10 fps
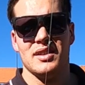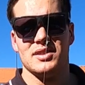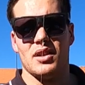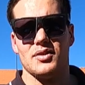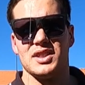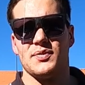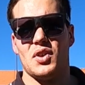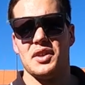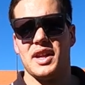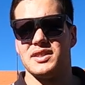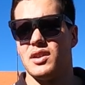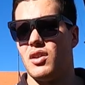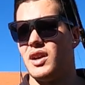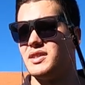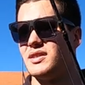So I just find that's a
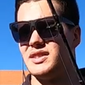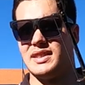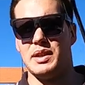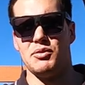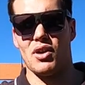nice slim